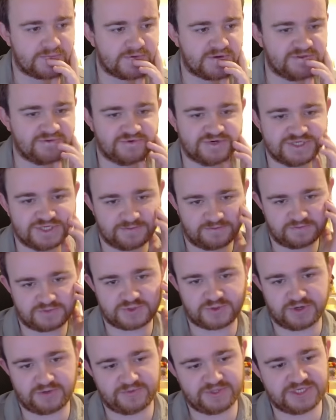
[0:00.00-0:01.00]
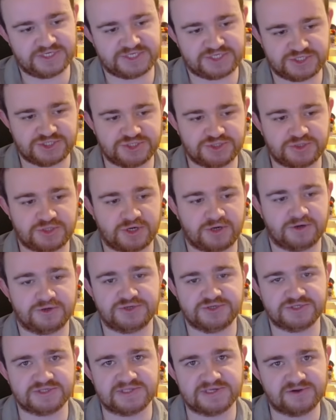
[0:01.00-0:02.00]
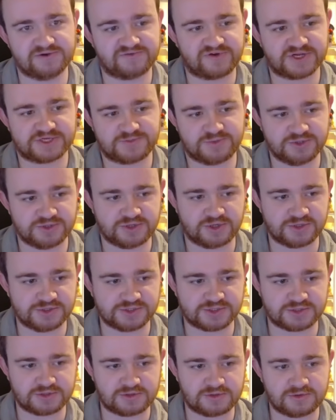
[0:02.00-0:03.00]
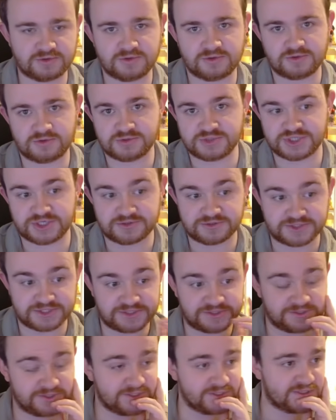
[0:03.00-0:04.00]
And the reason I'm swinging with this is because you can't use leader effect to put Dons on Law or Josie.